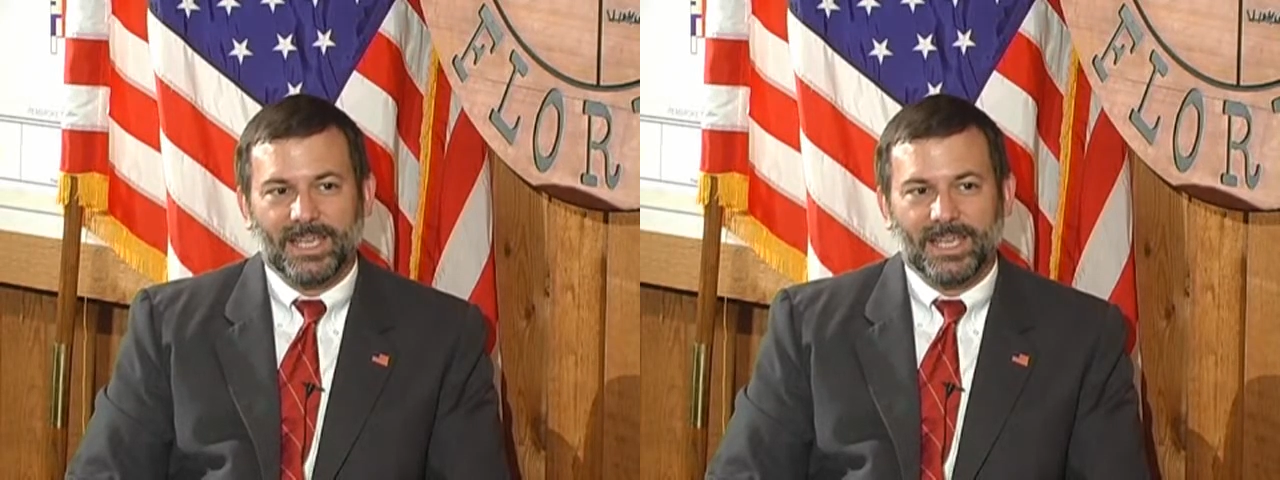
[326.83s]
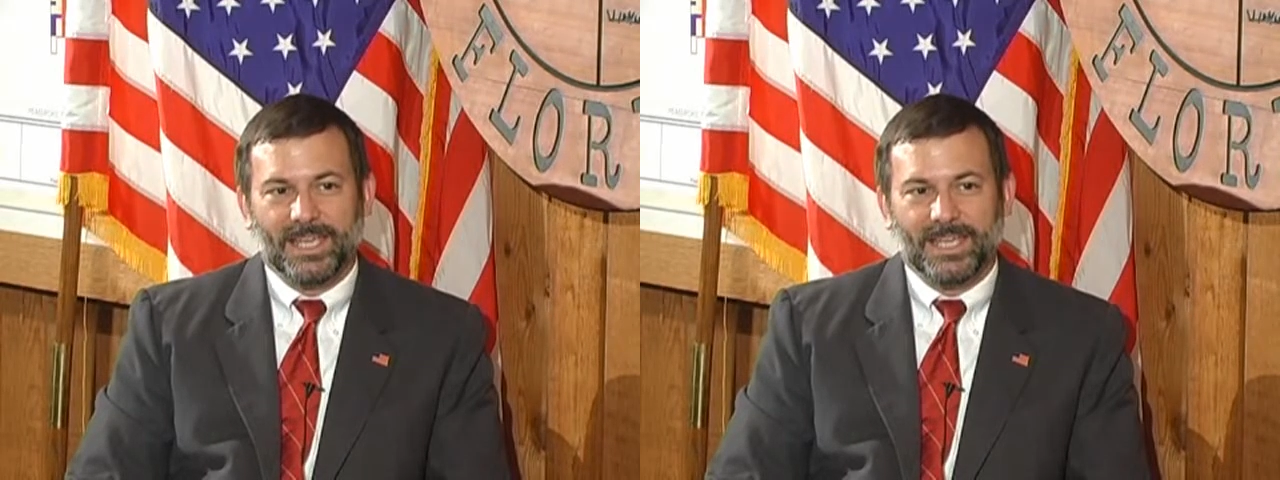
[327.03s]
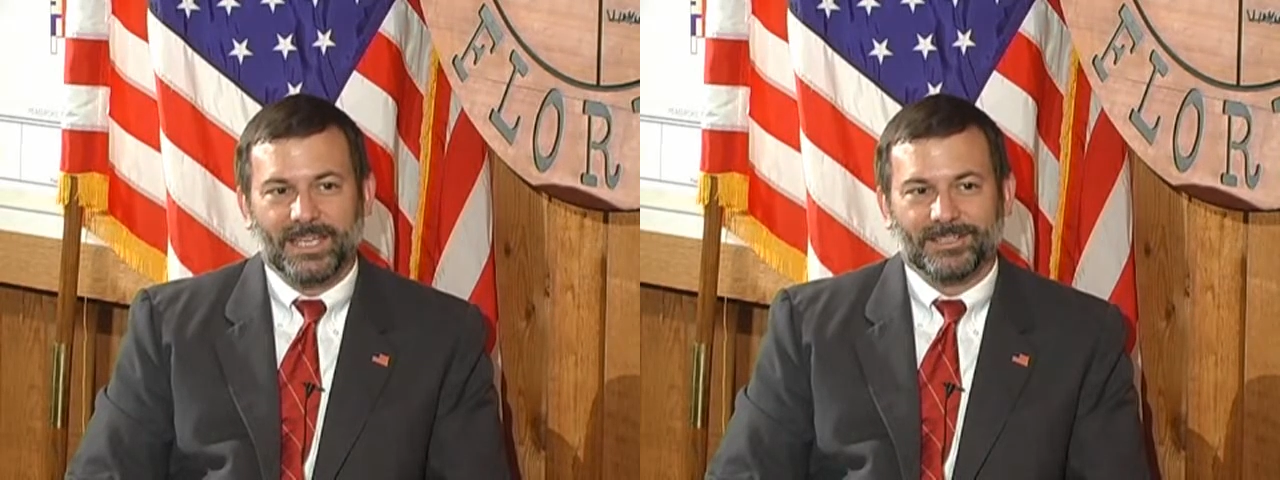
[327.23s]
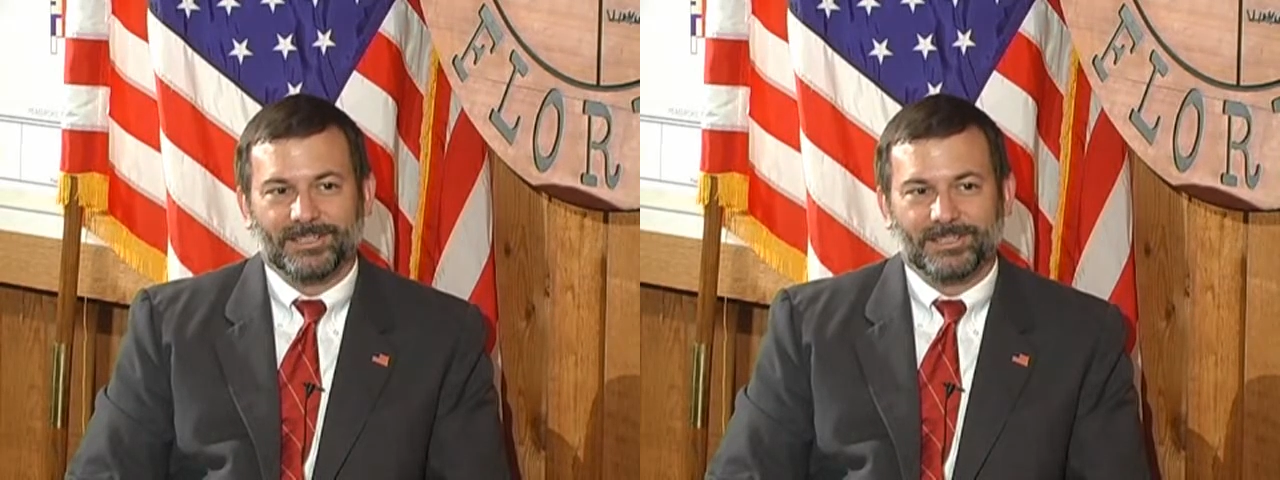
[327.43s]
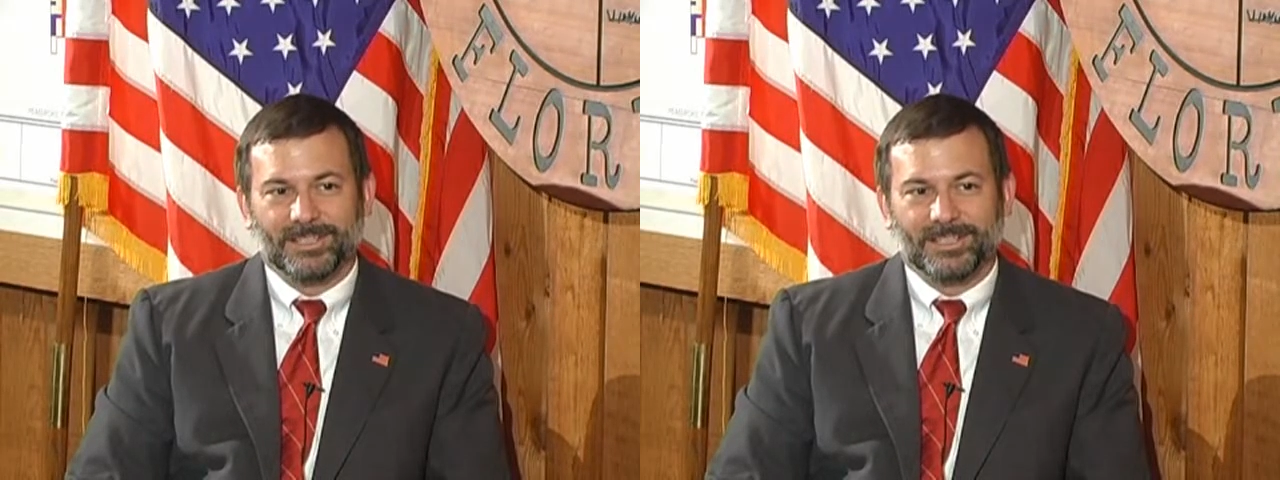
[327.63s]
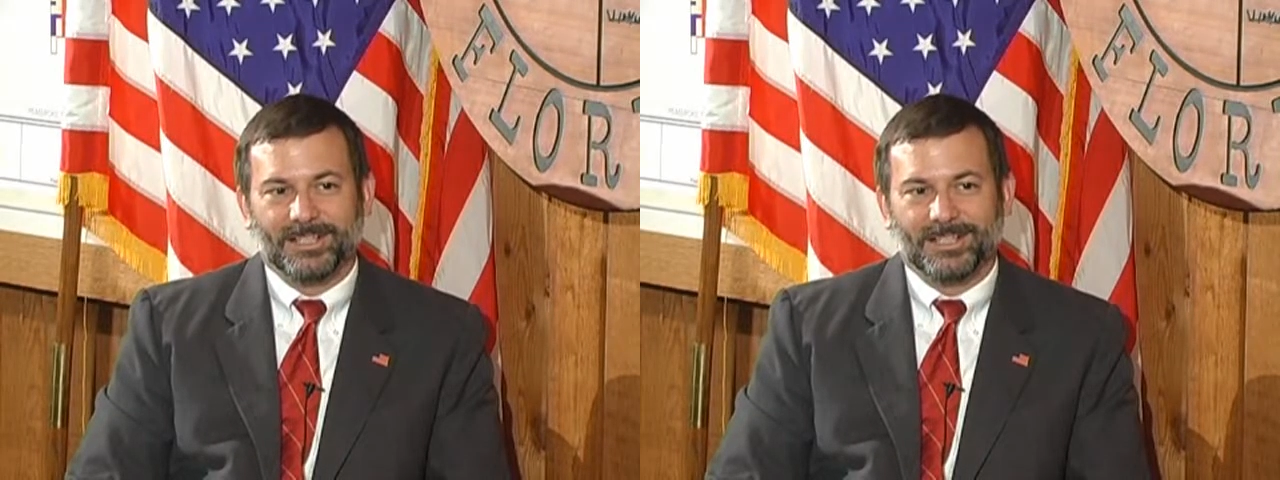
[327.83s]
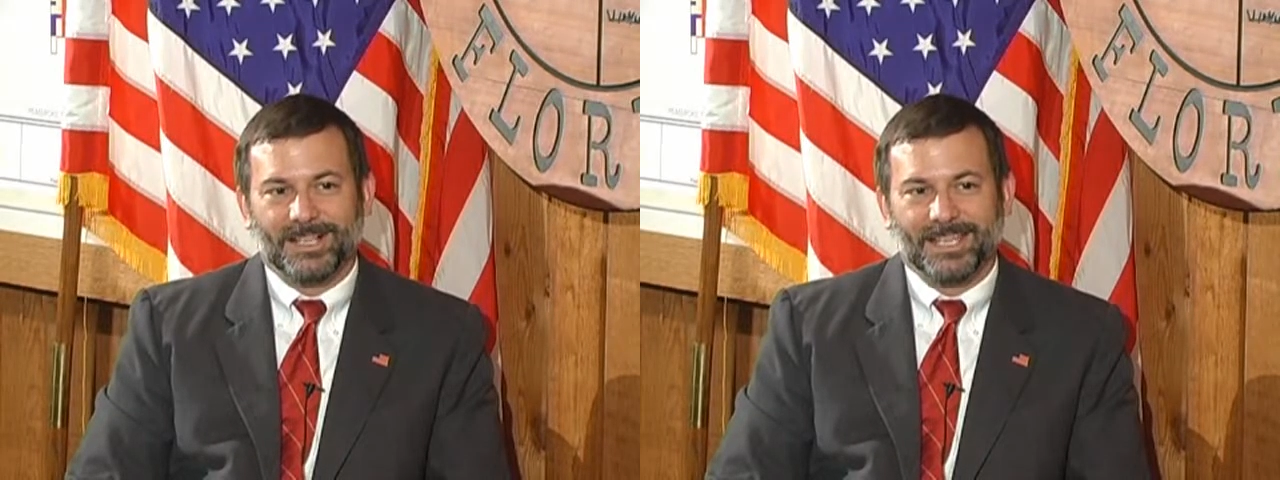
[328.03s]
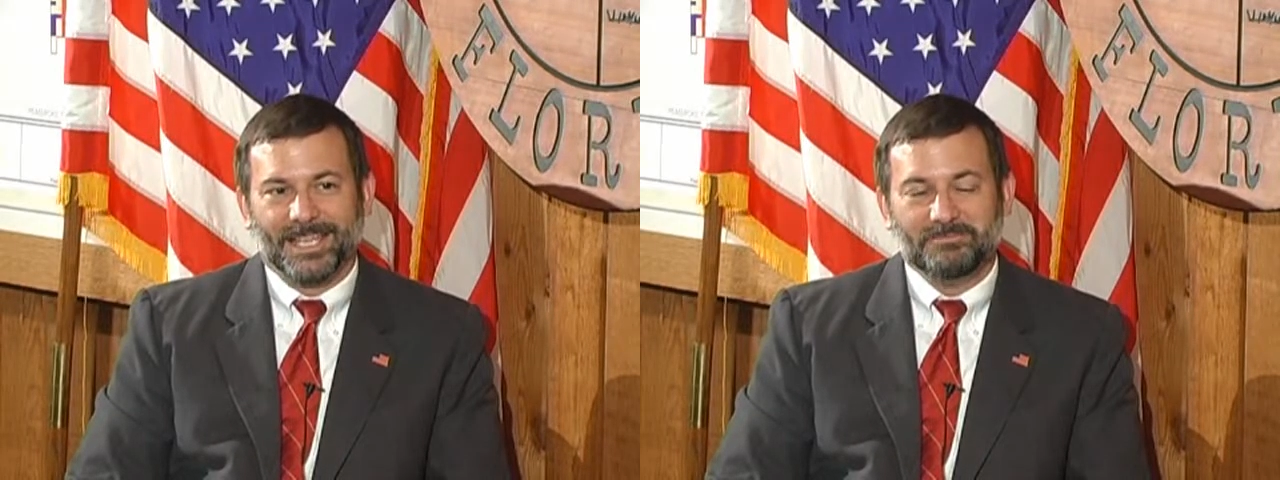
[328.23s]
And
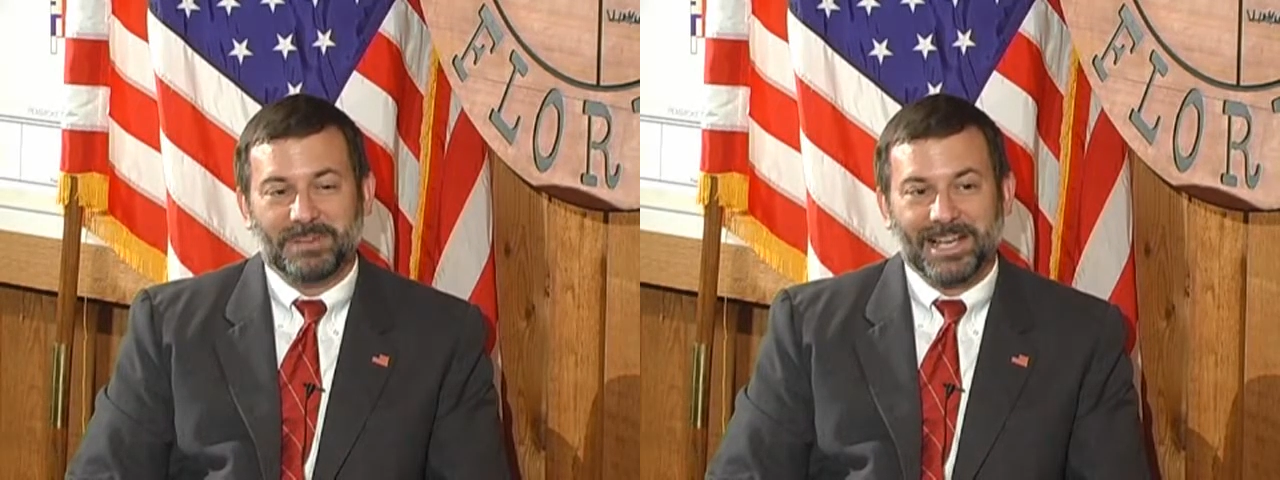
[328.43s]
again,